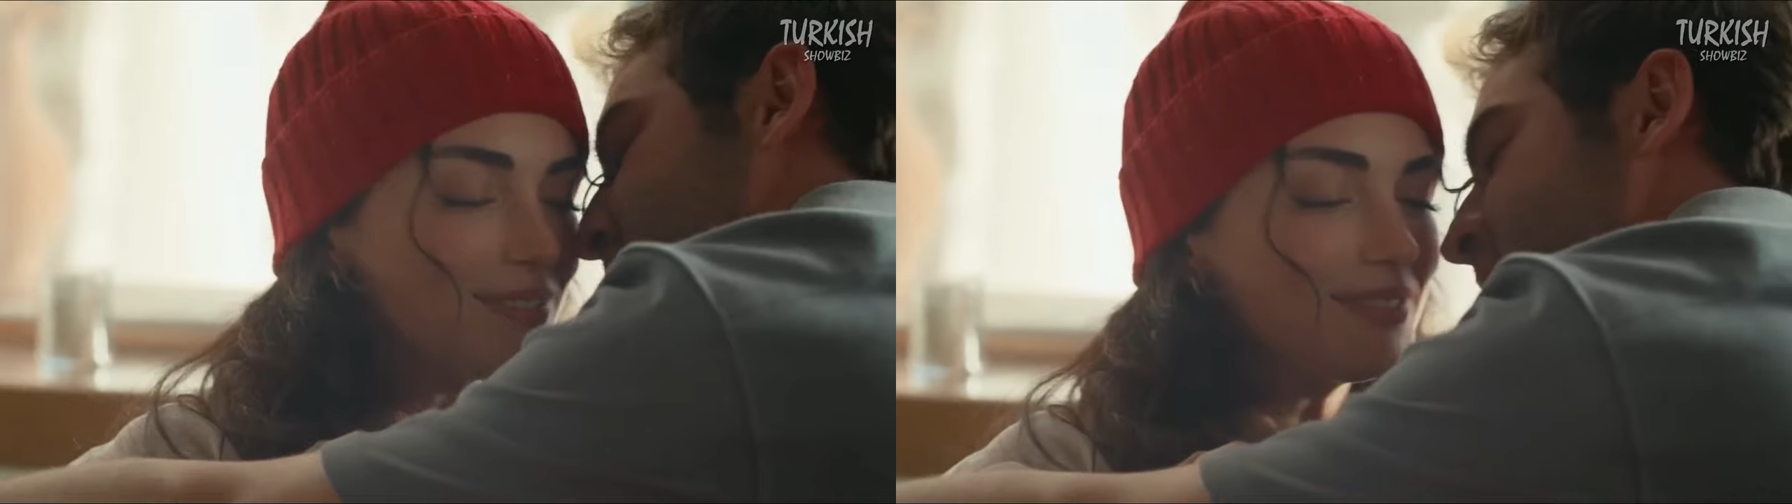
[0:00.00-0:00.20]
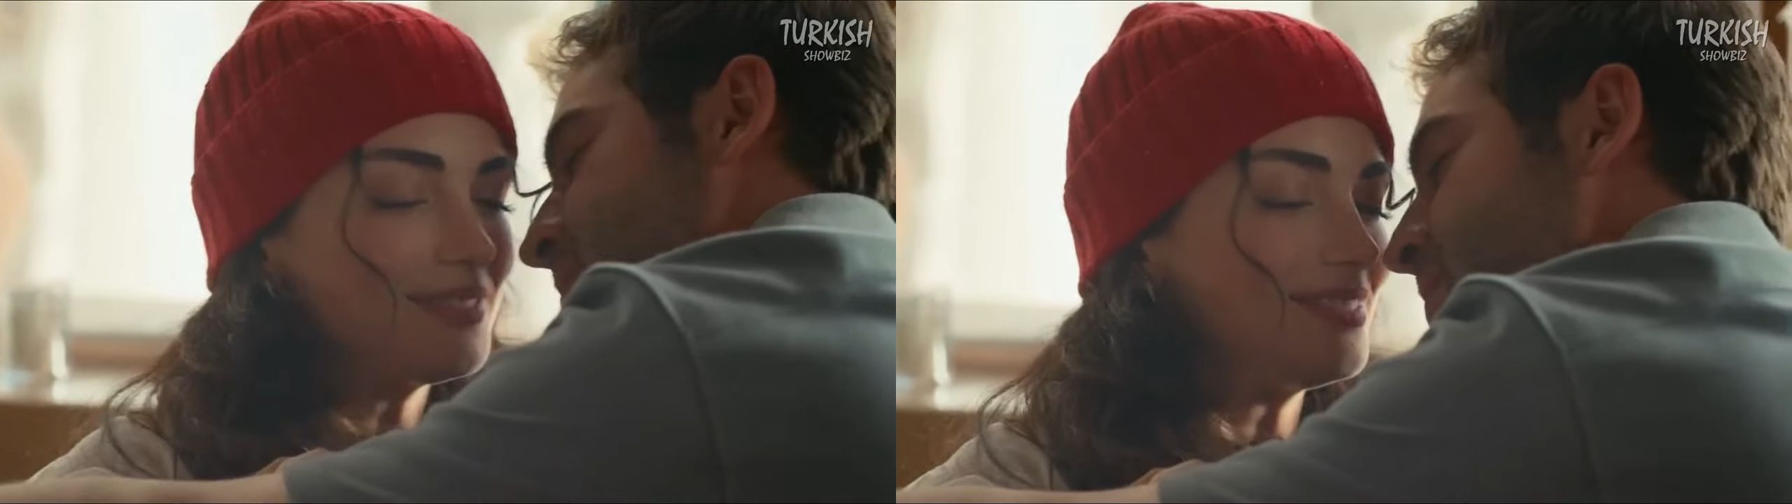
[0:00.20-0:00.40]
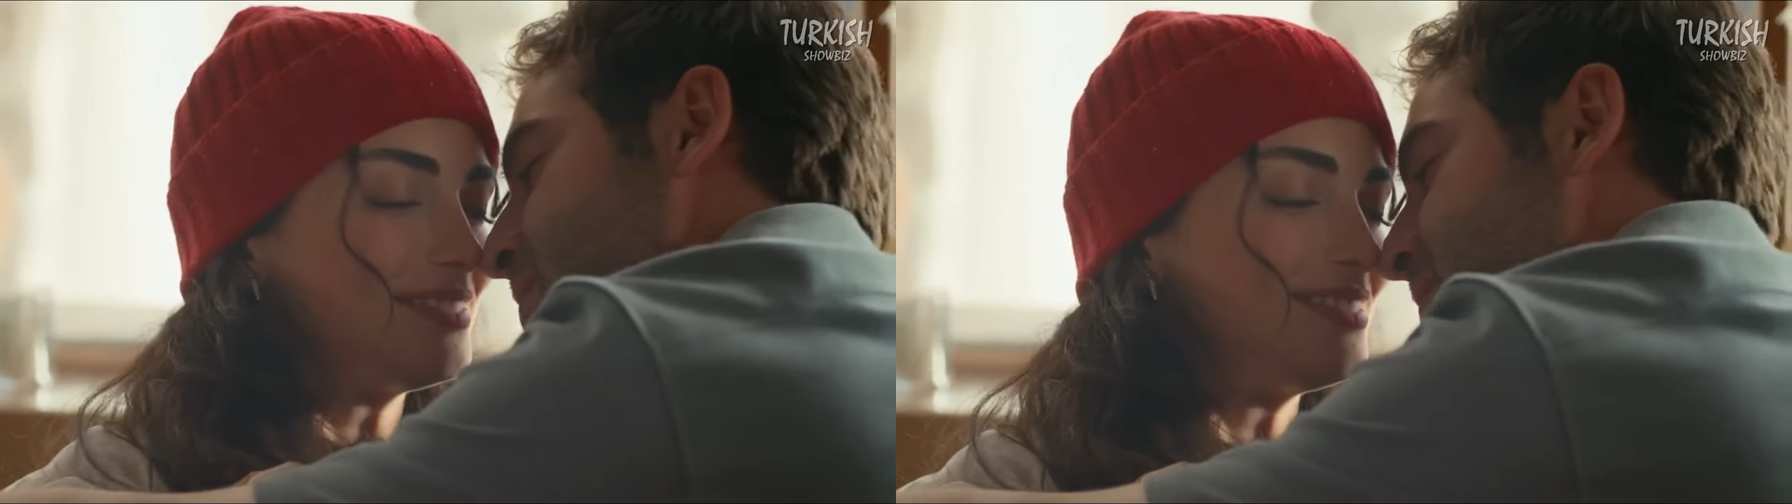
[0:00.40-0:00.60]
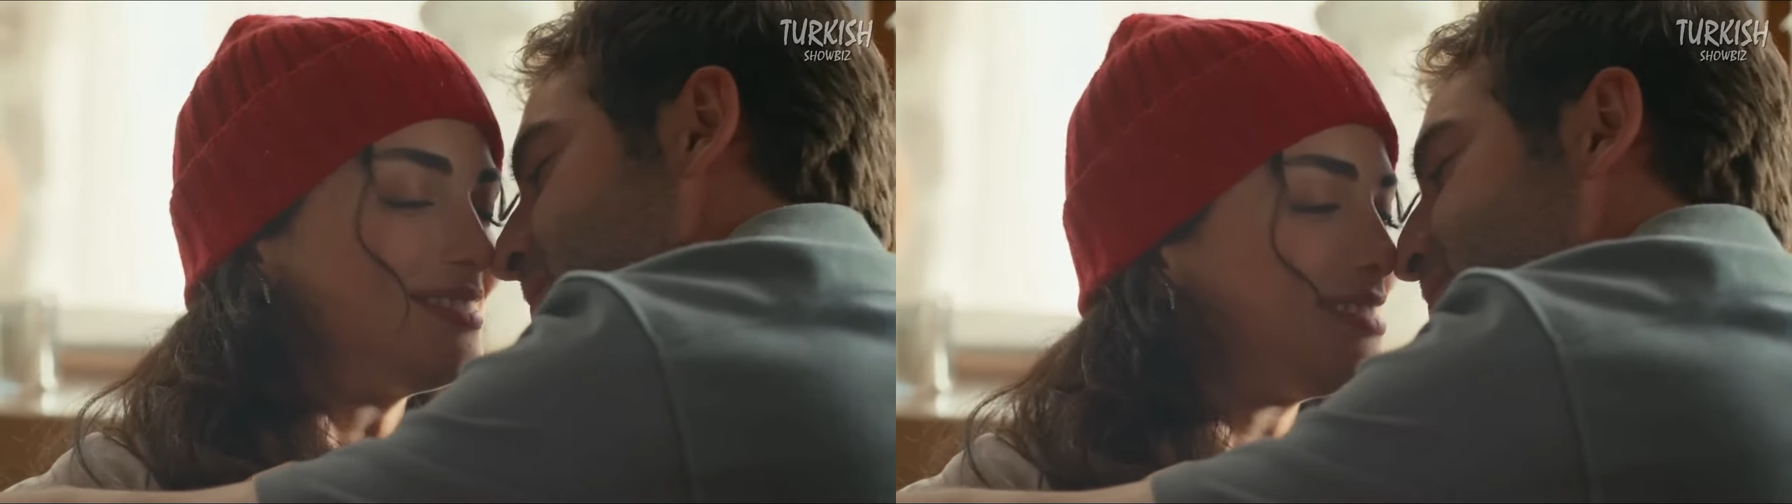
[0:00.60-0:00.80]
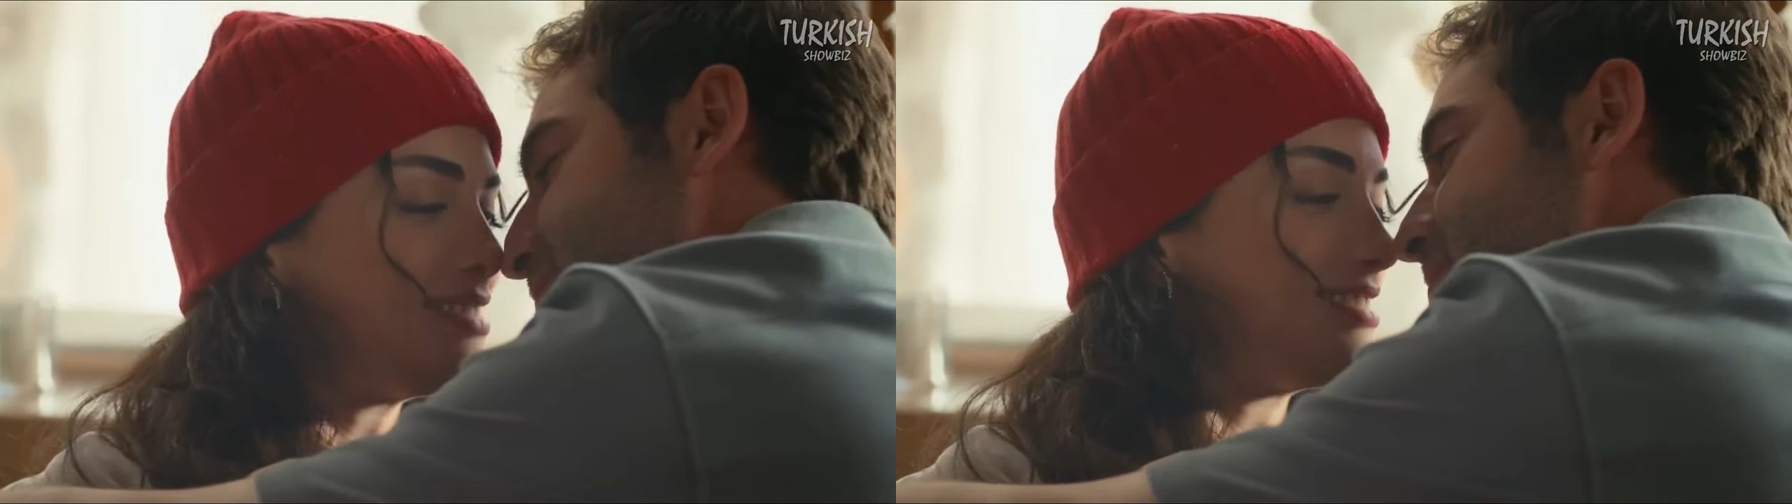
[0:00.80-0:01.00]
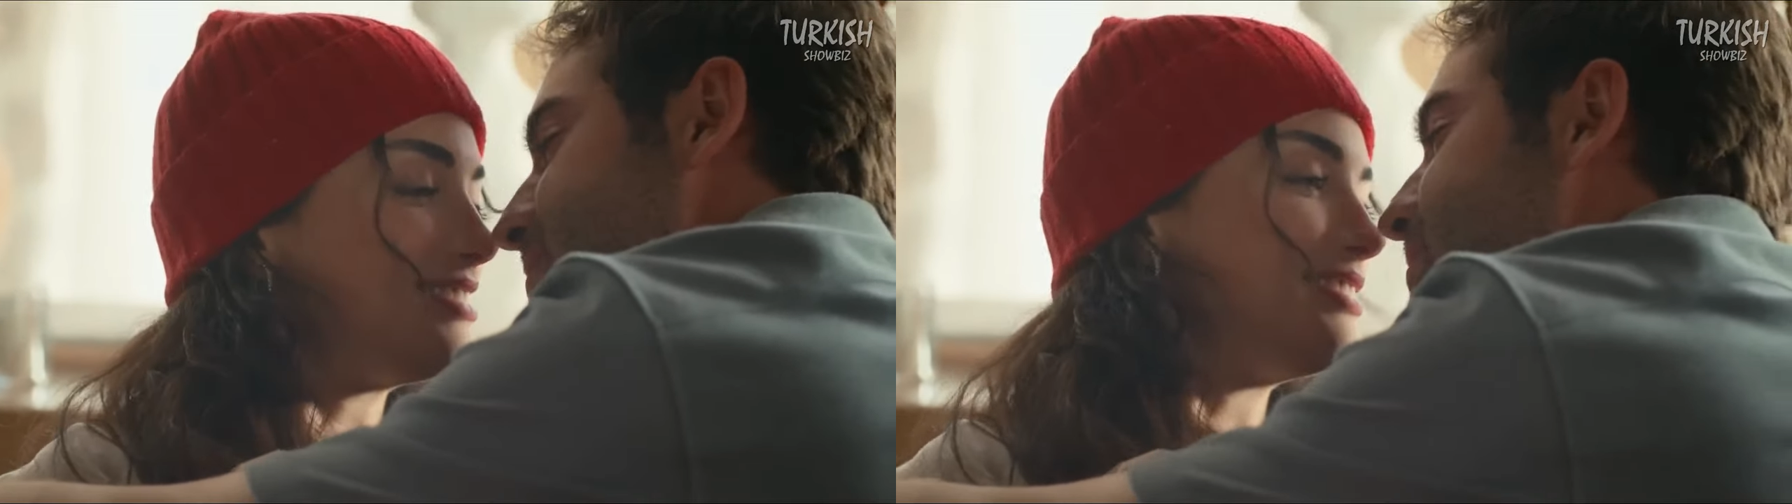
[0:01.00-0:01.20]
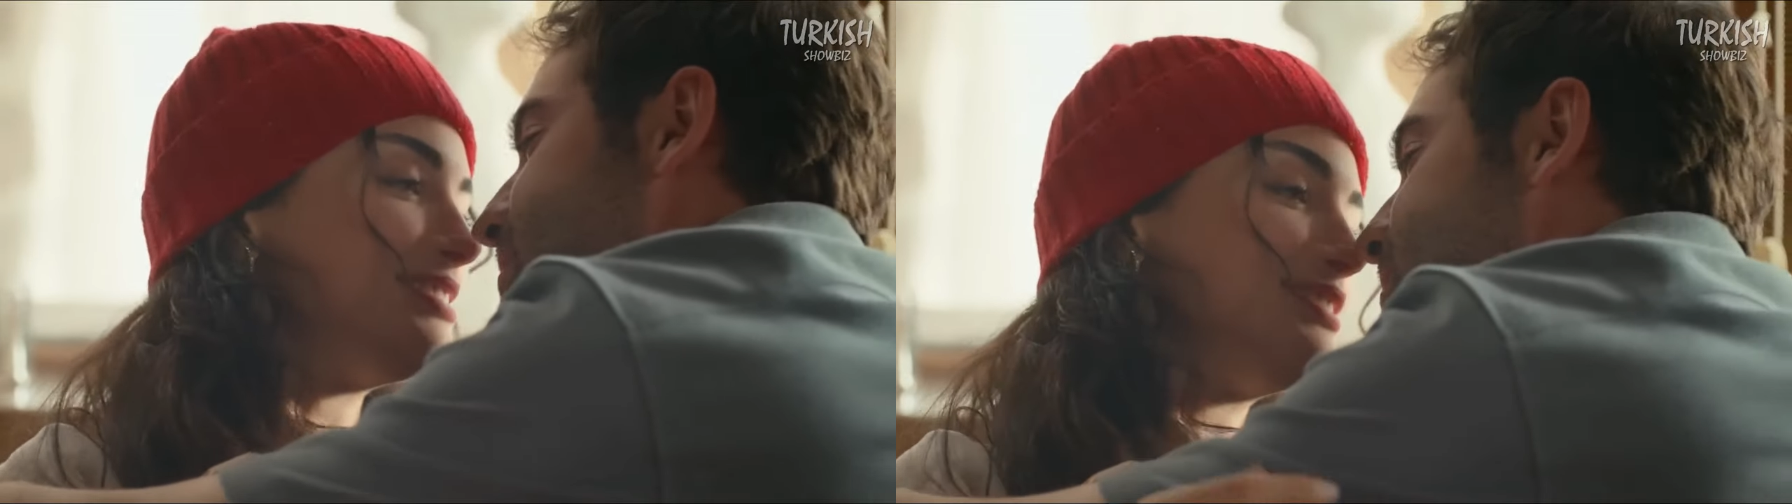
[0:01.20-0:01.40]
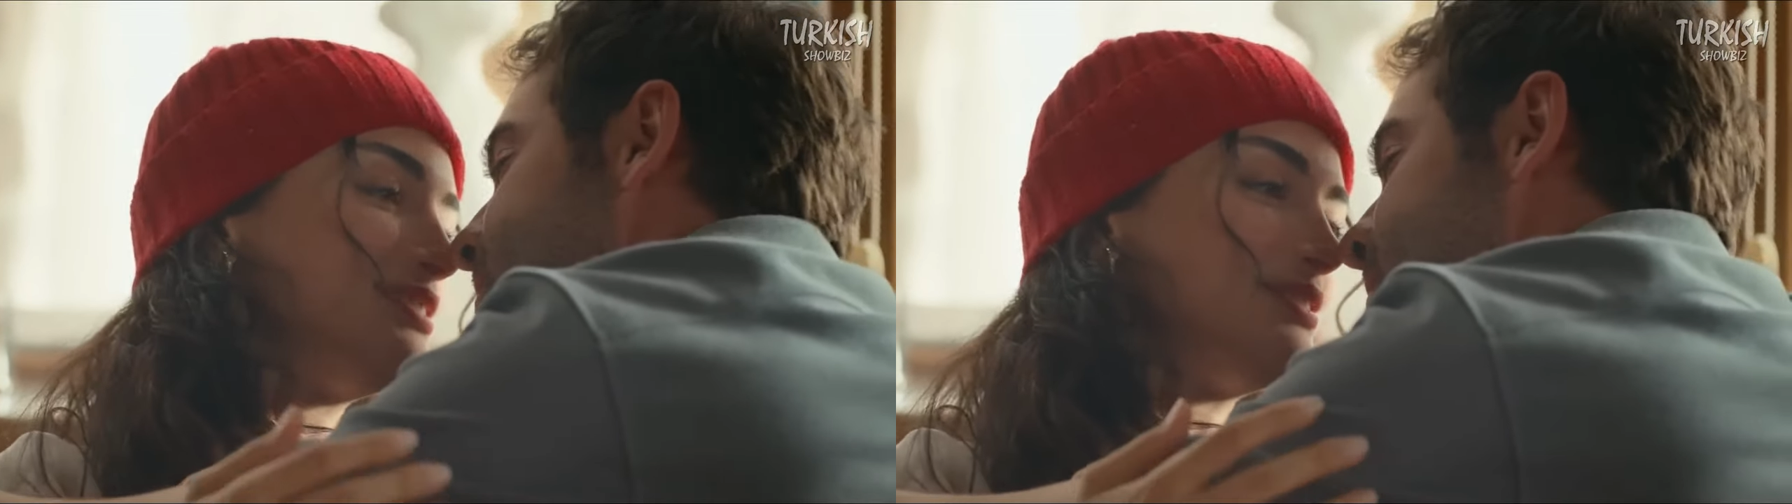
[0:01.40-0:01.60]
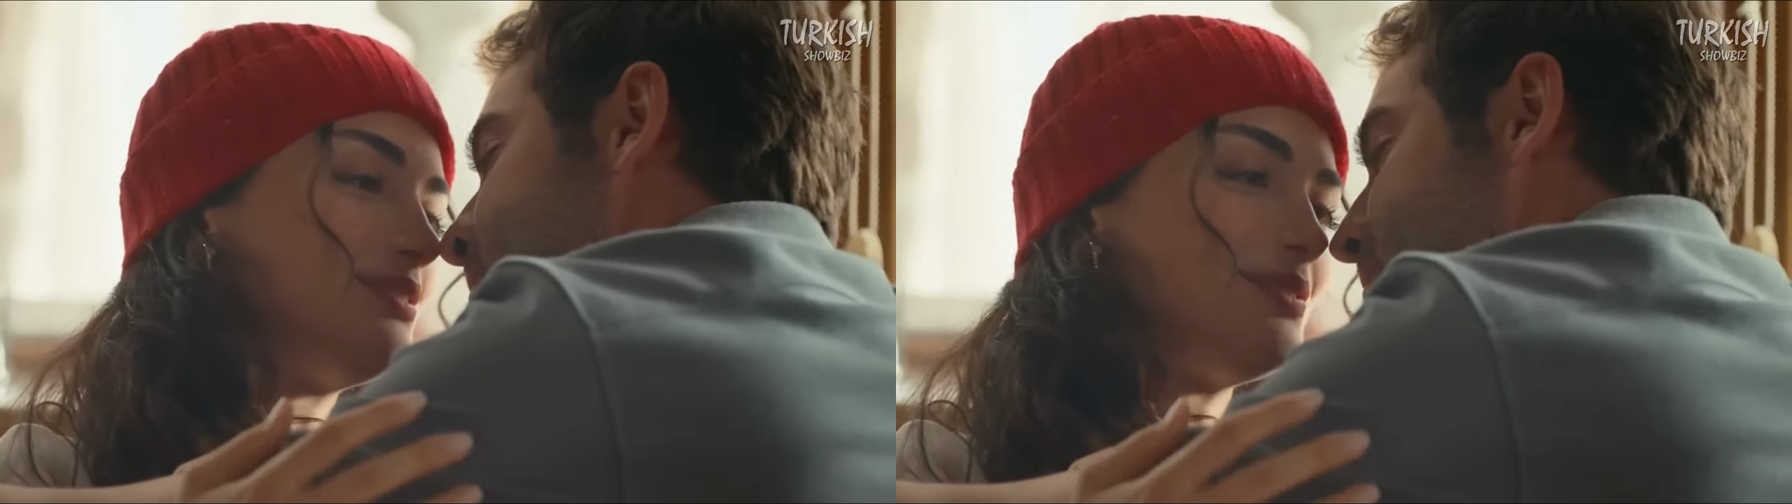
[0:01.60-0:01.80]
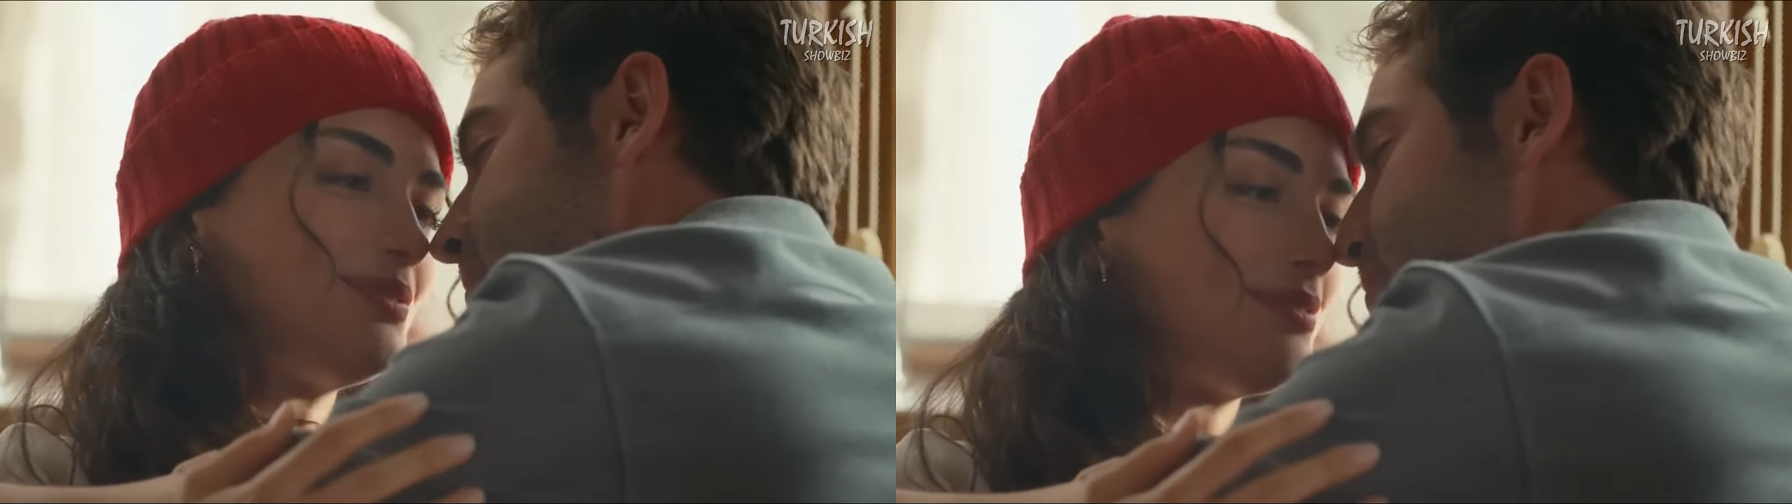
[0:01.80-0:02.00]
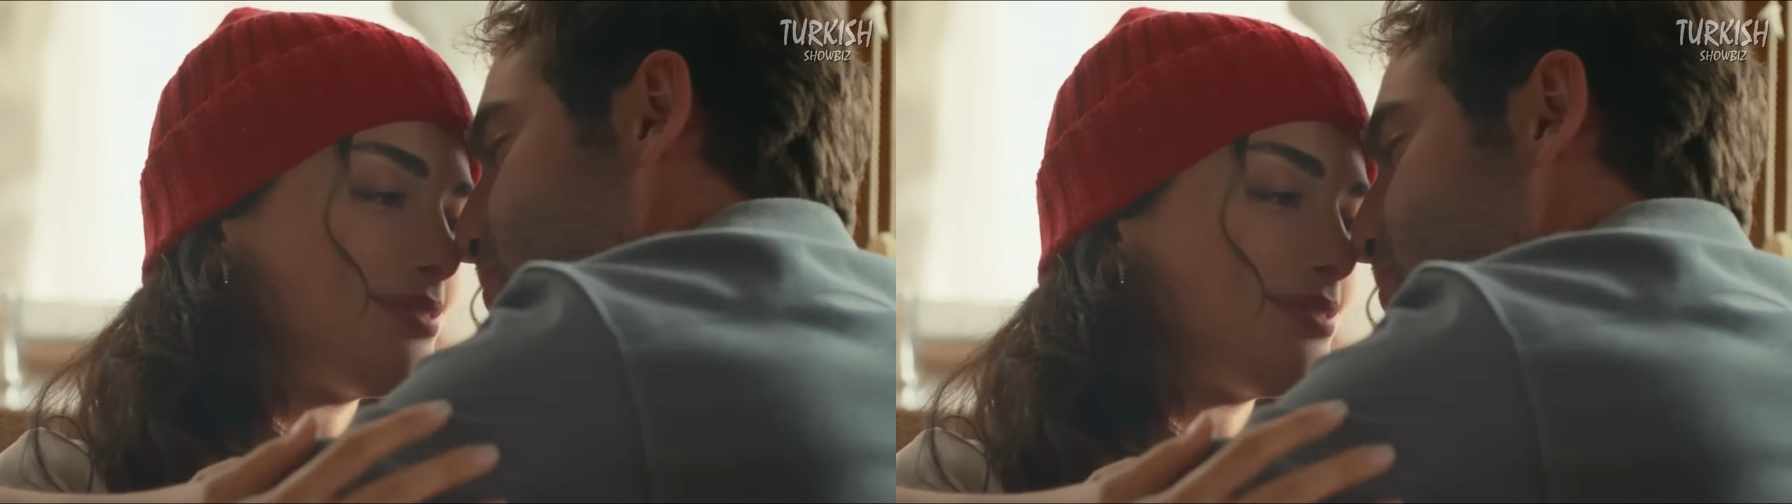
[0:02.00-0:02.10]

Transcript: With the new year comes a whole